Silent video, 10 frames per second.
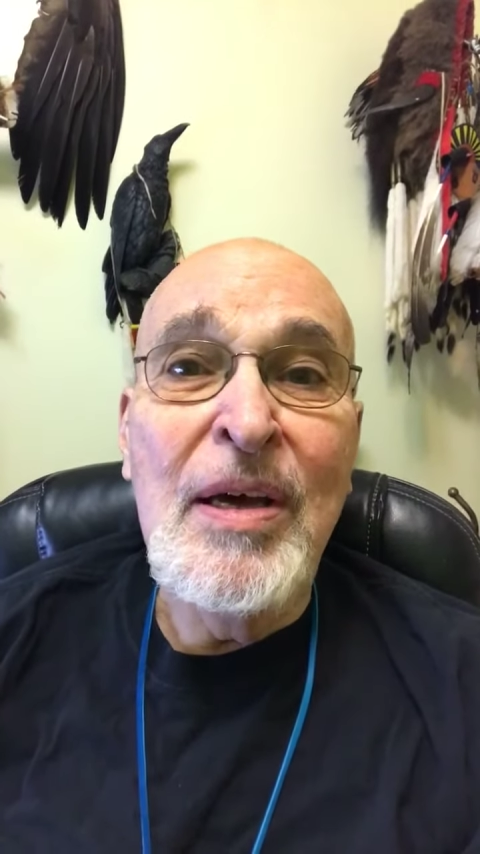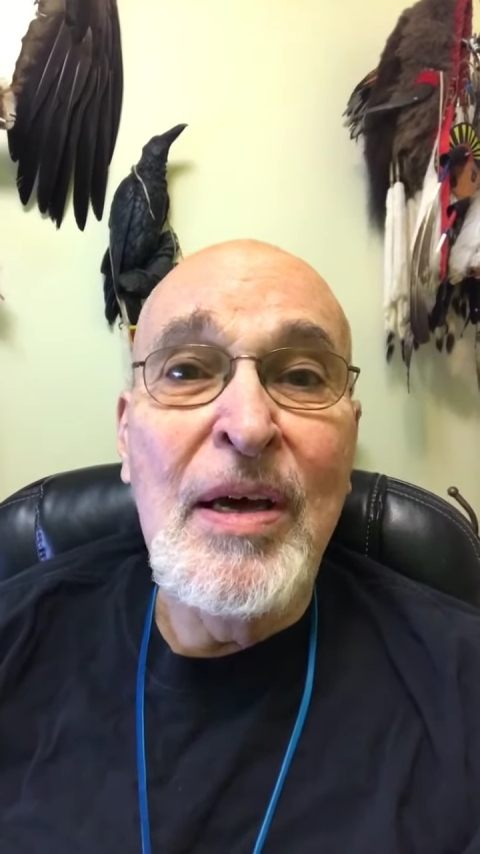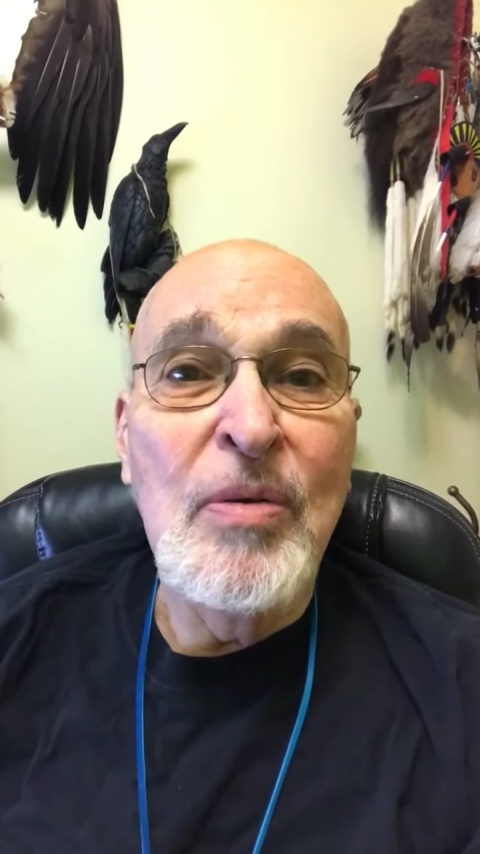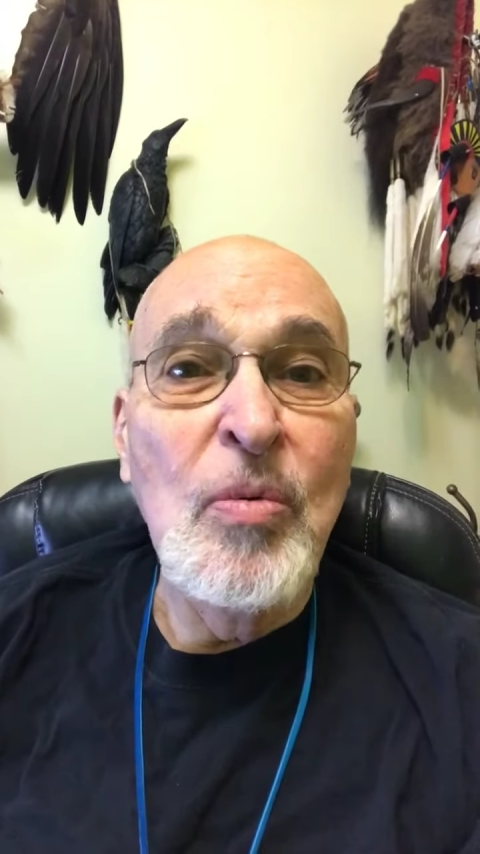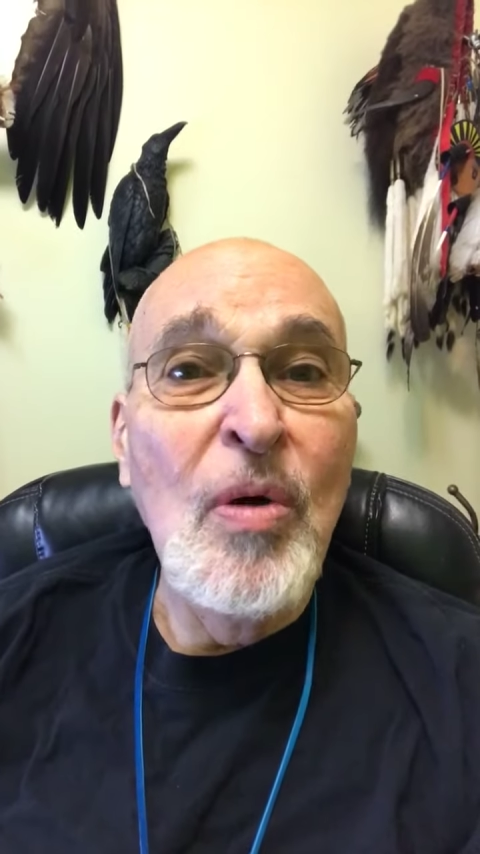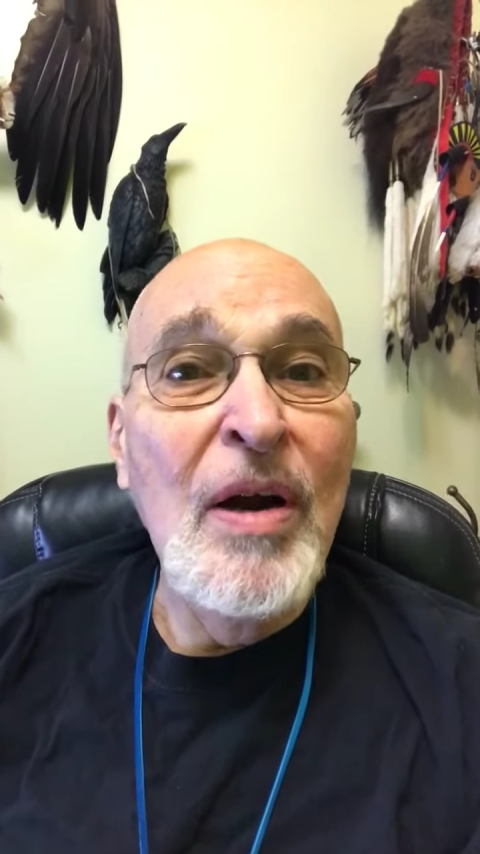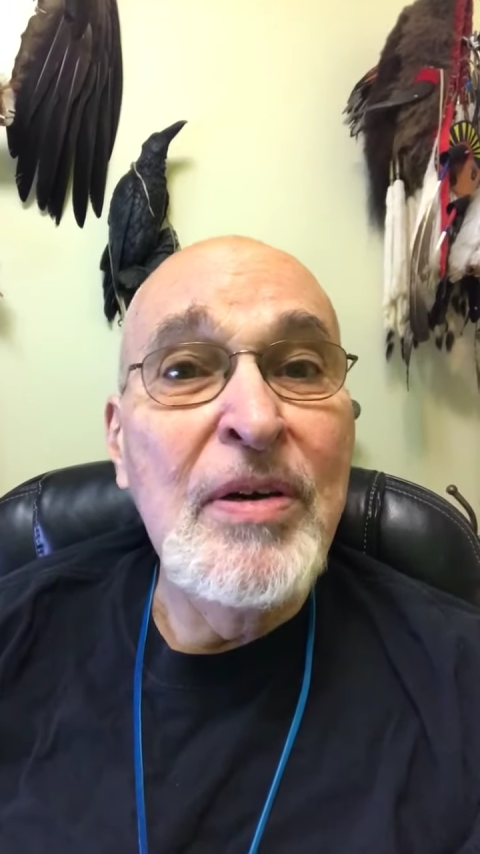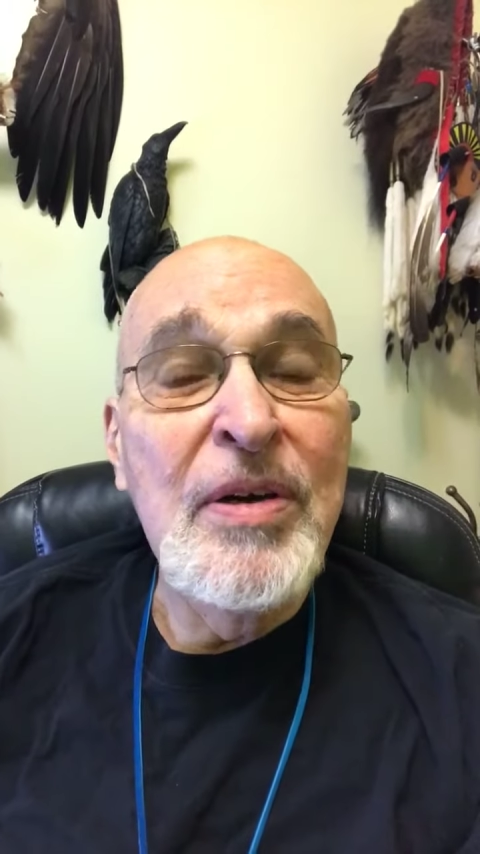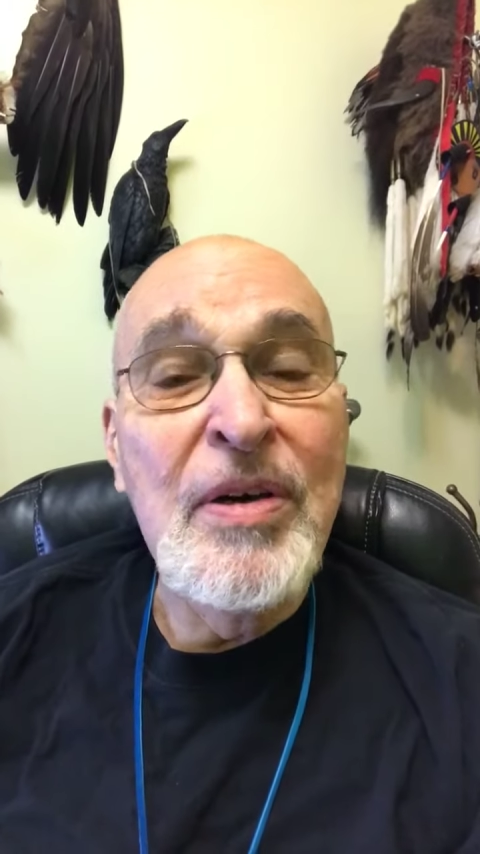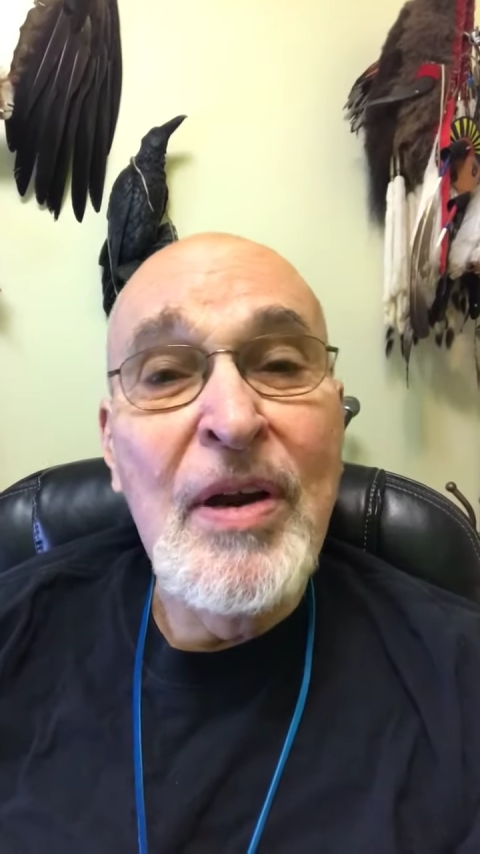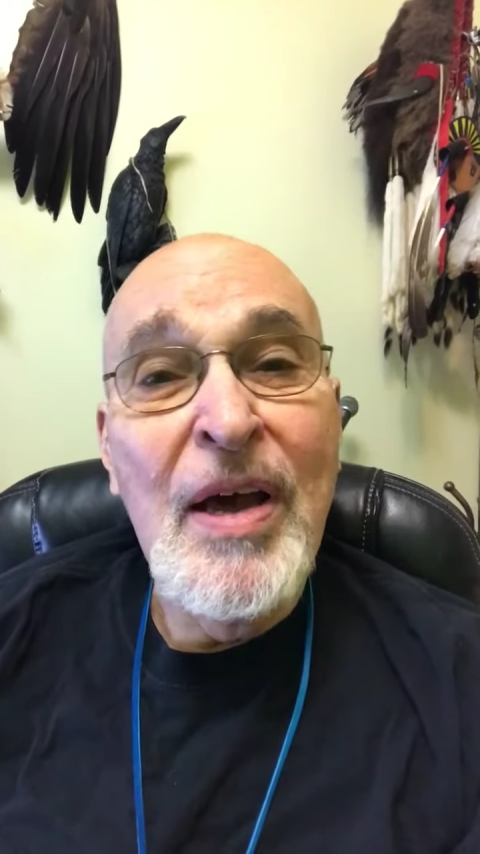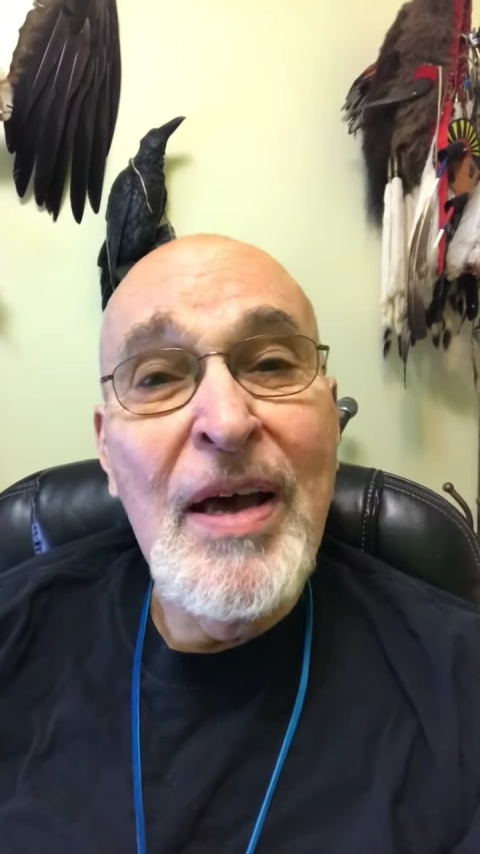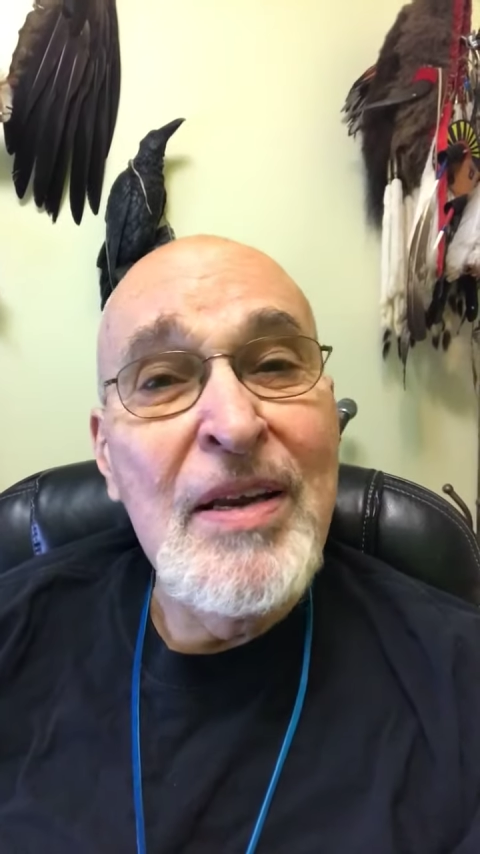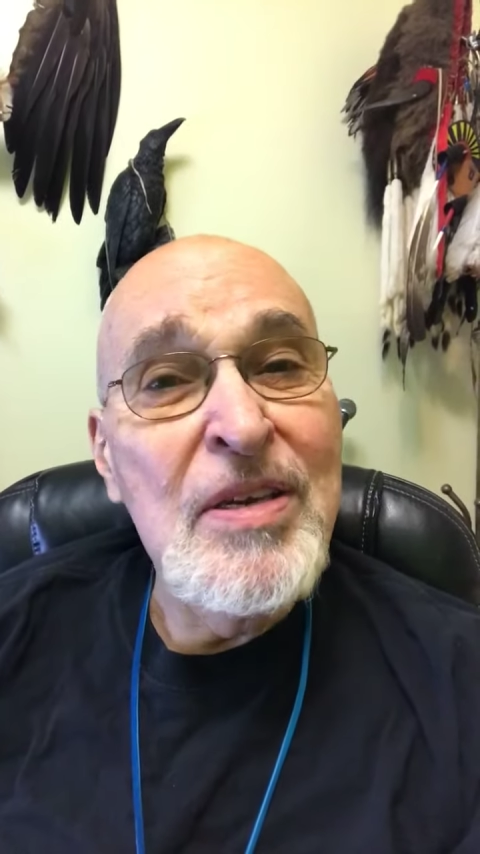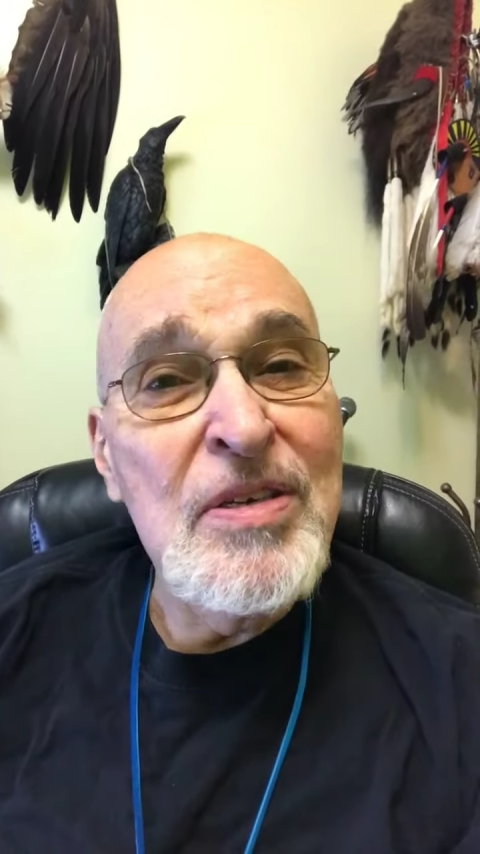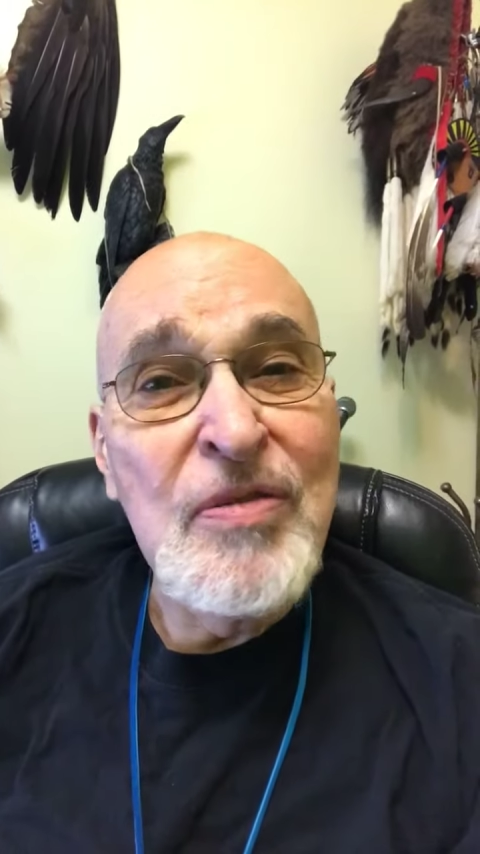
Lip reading: and wondered at his